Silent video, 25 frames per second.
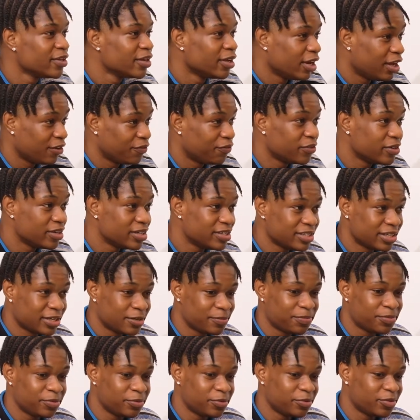Like for
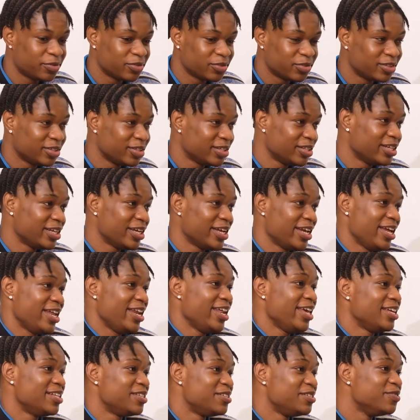example, an
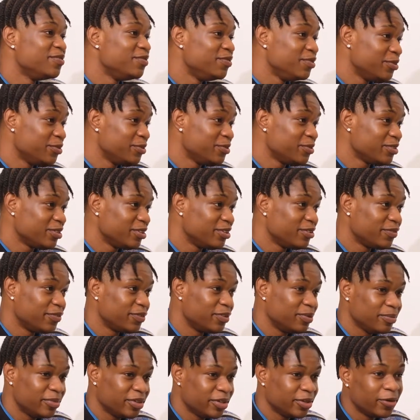interview, you
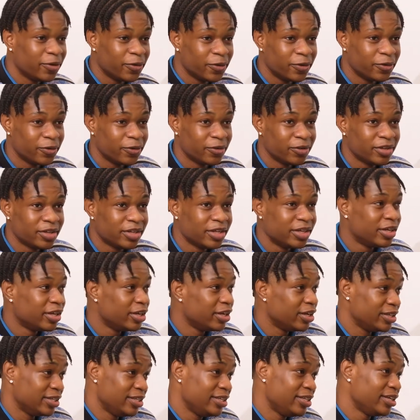feel me, or
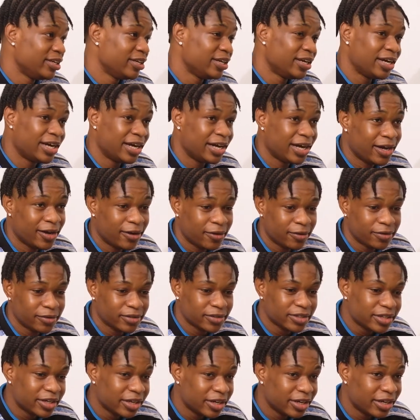a dinner out,
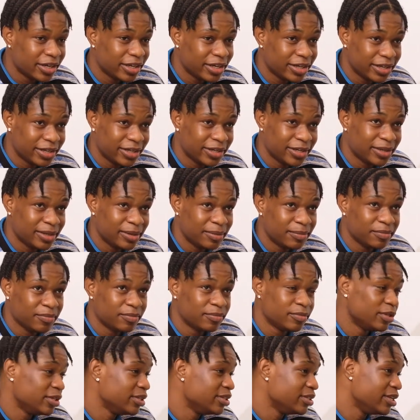
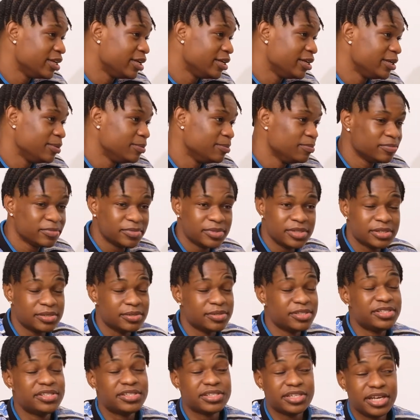and
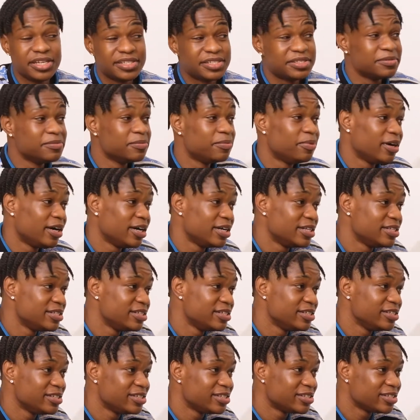in certain
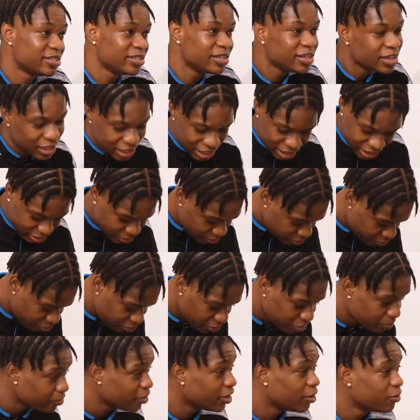parties, I can
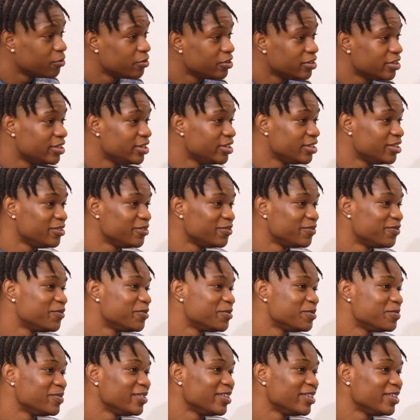rock my wedding, you feel me?